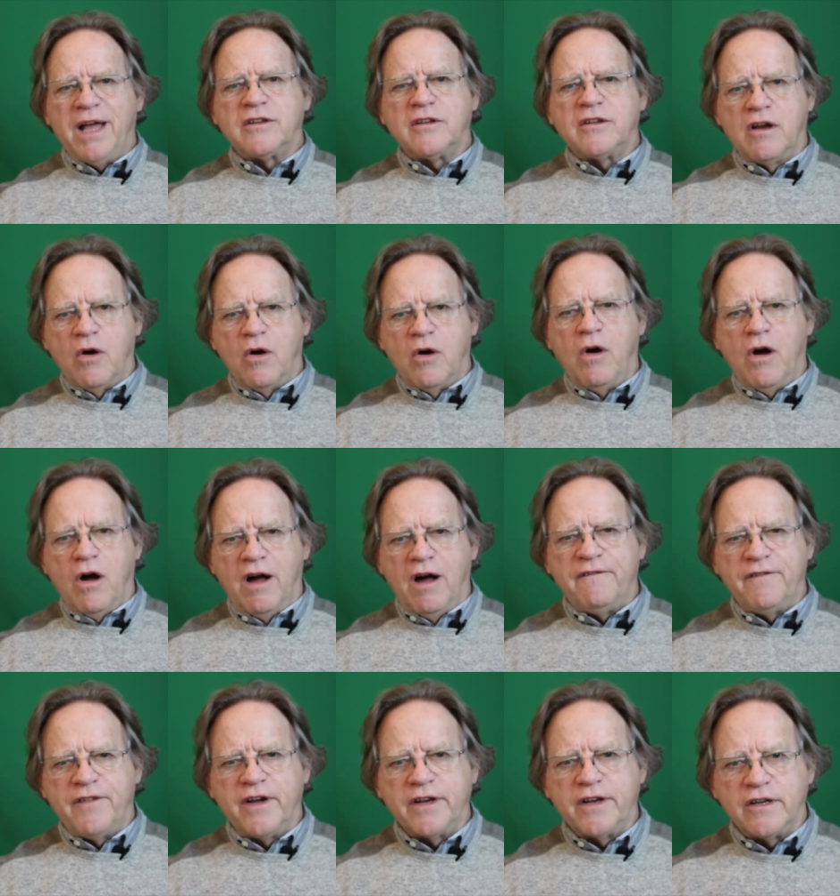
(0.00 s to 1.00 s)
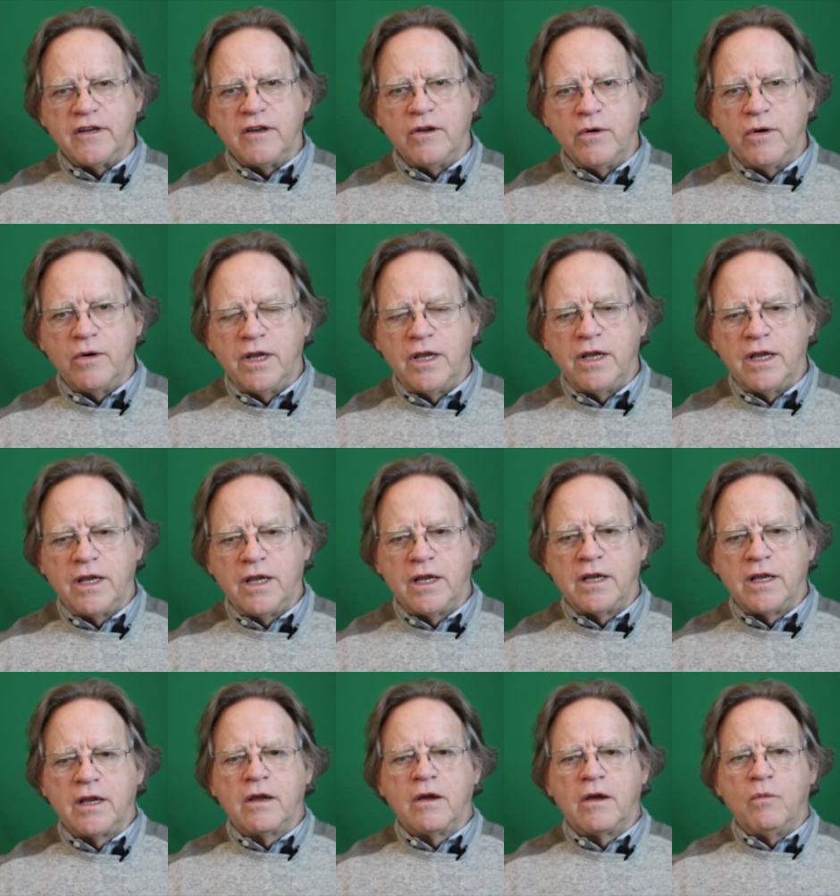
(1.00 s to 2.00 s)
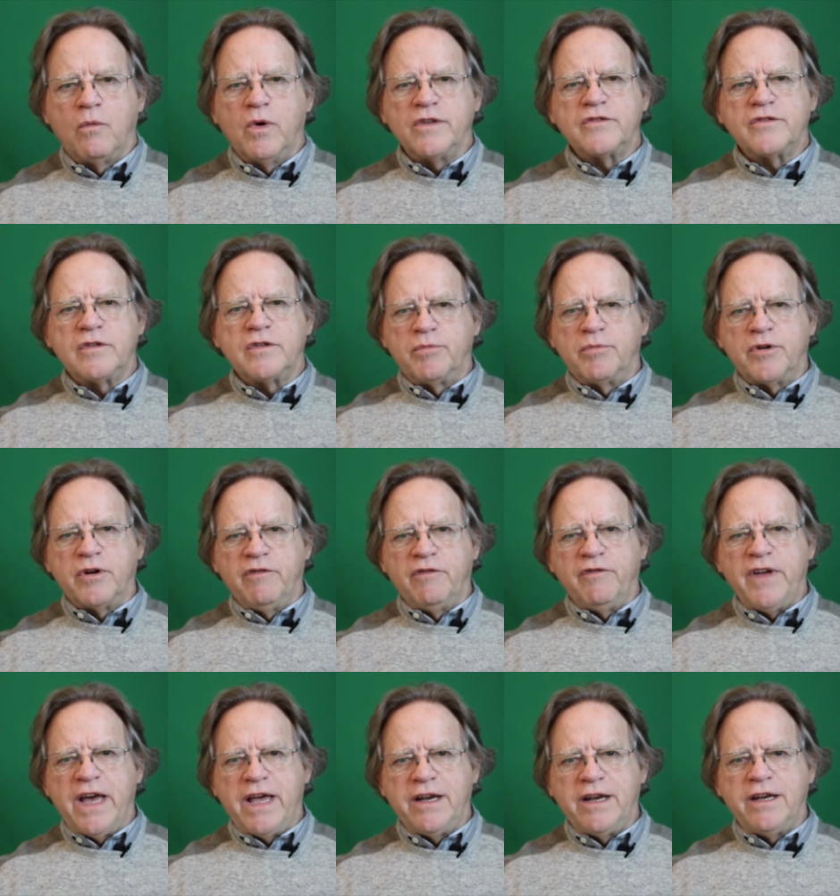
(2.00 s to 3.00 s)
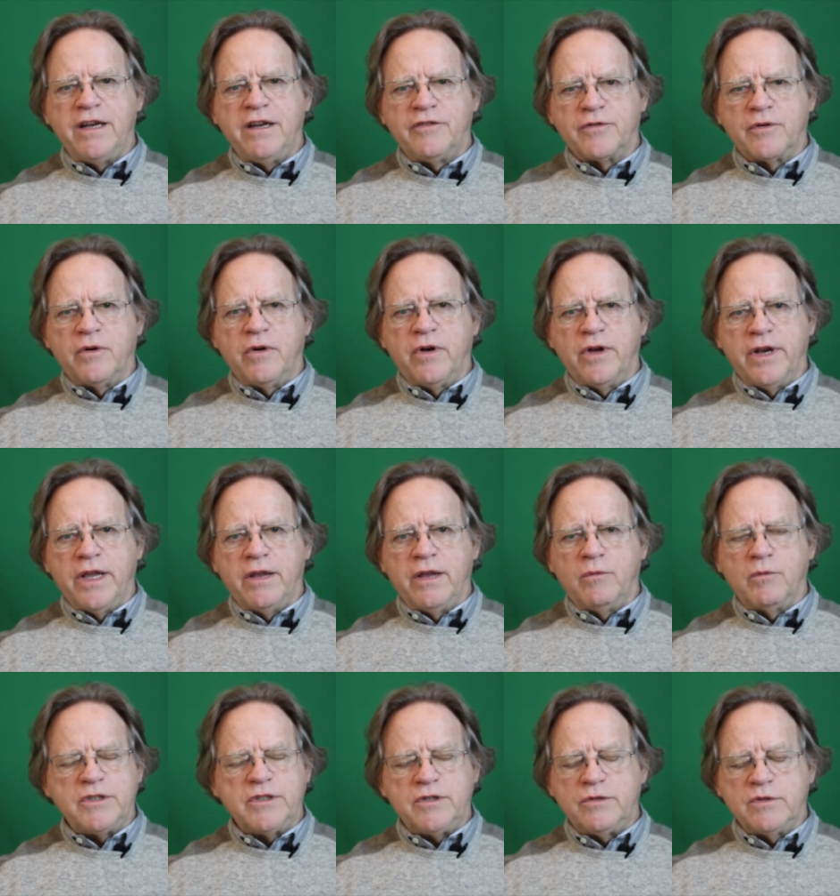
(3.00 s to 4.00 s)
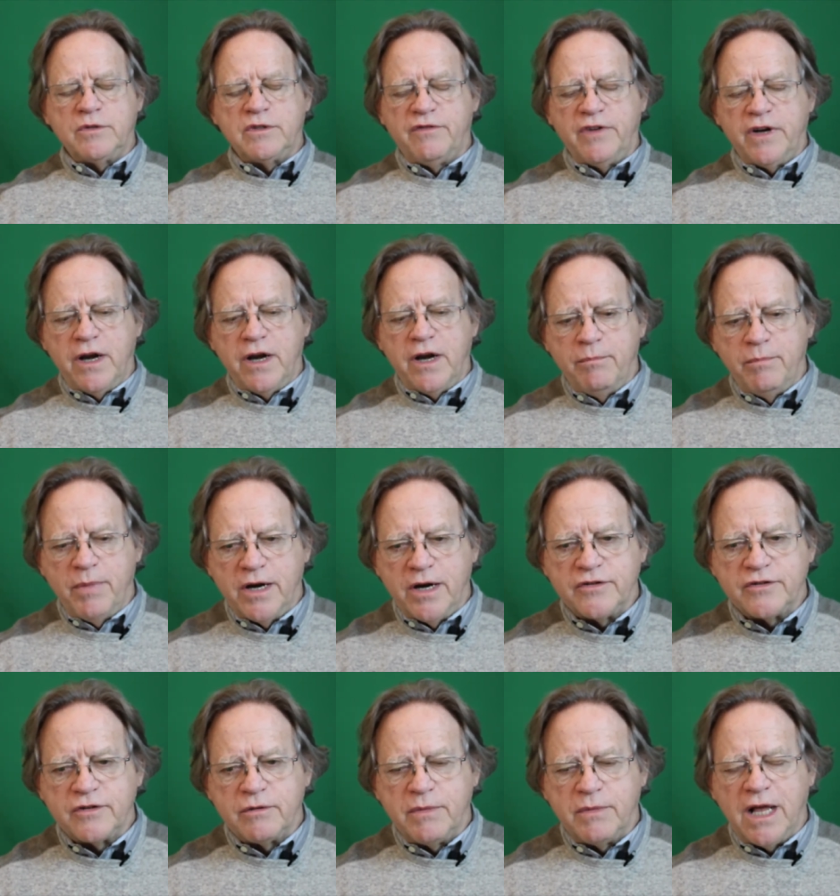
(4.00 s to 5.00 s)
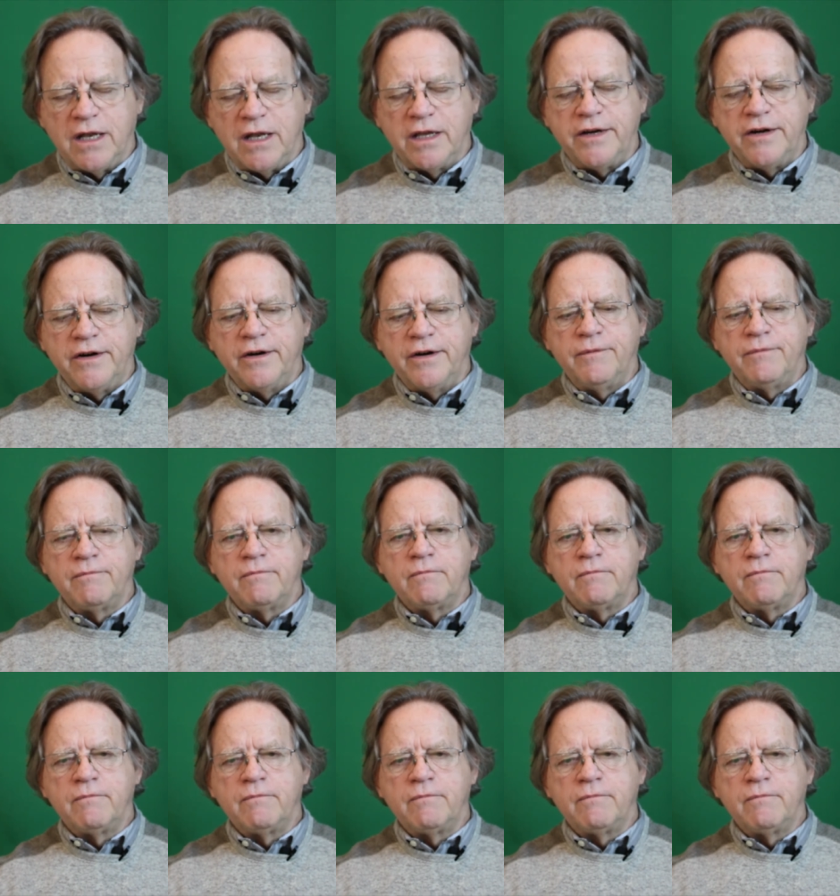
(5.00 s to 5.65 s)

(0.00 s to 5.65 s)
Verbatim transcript: go off on you with some profanity thrown in, which she was very embarrassed about later.